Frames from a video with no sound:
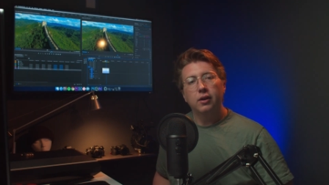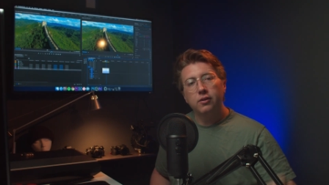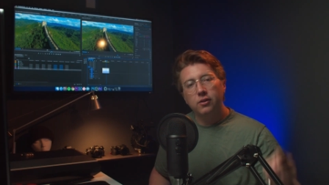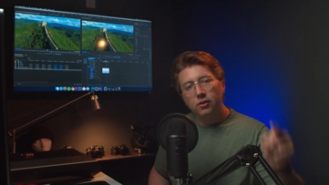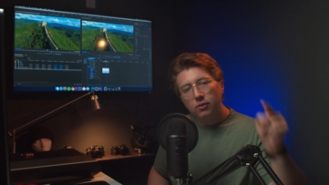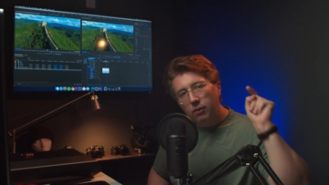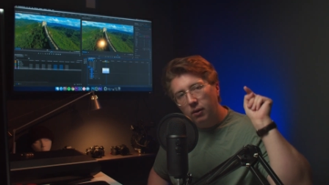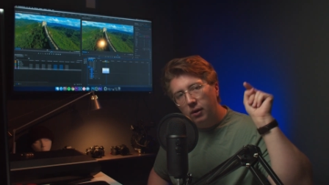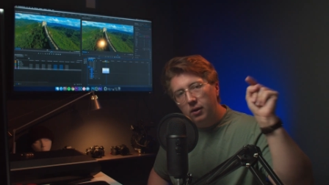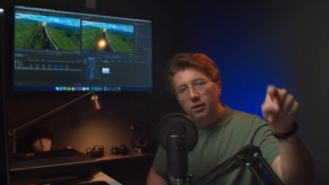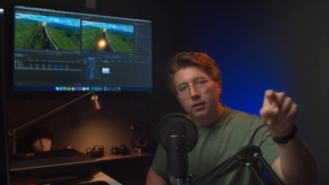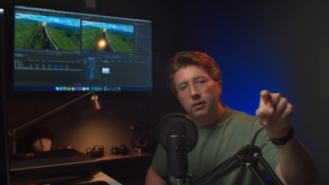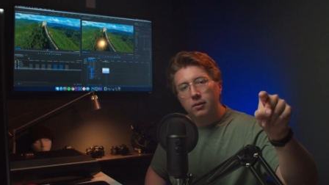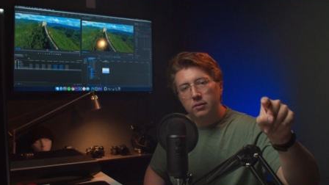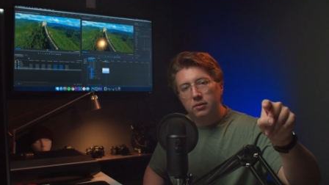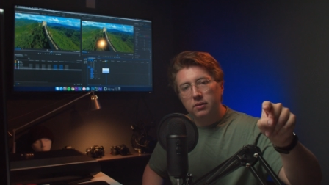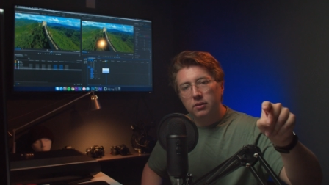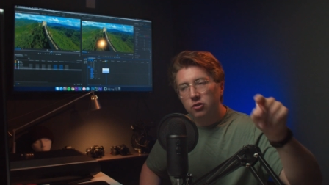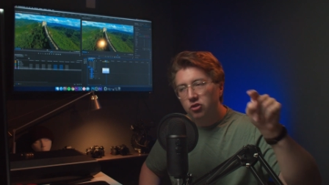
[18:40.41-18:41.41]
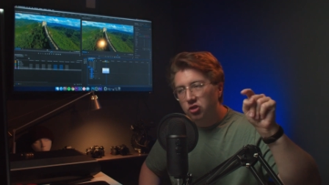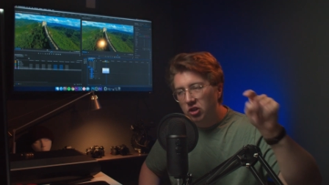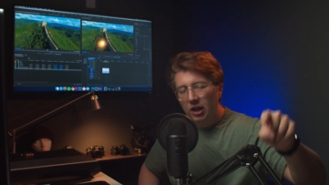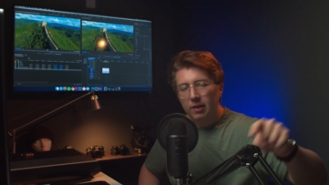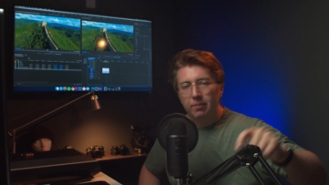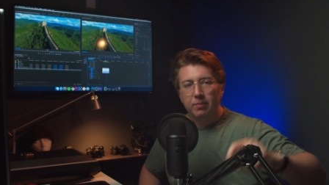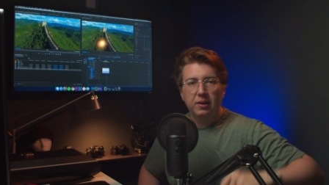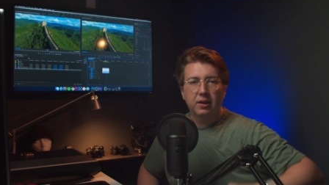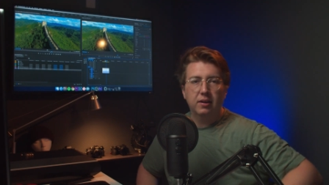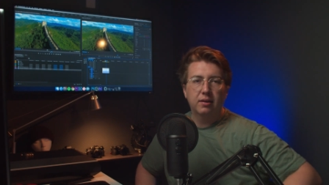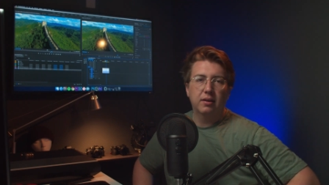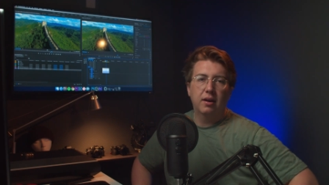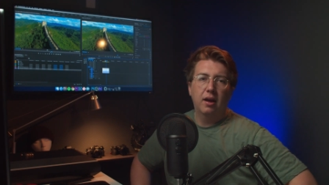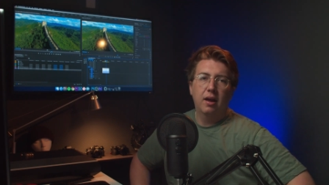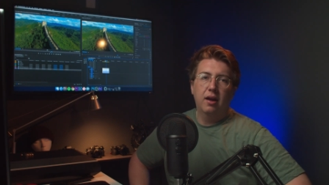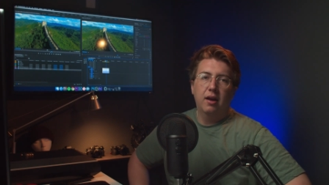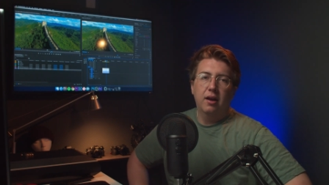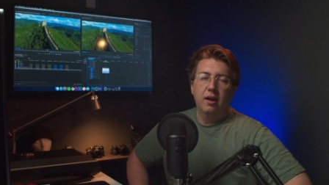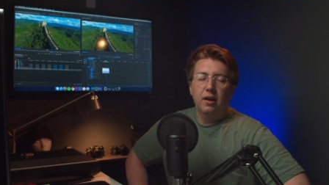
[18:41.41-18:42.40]
you are the champion
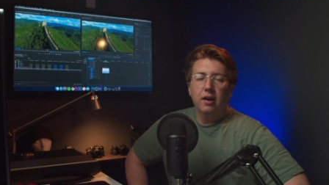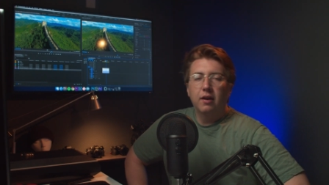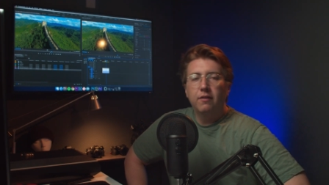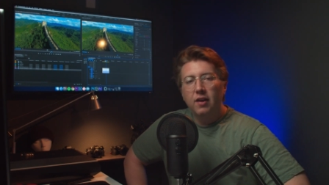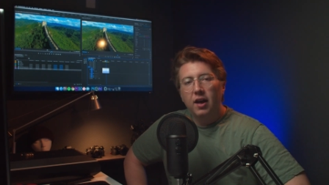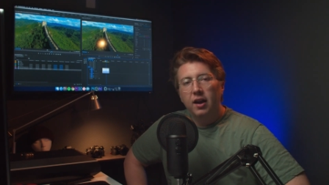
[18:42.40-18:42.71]
of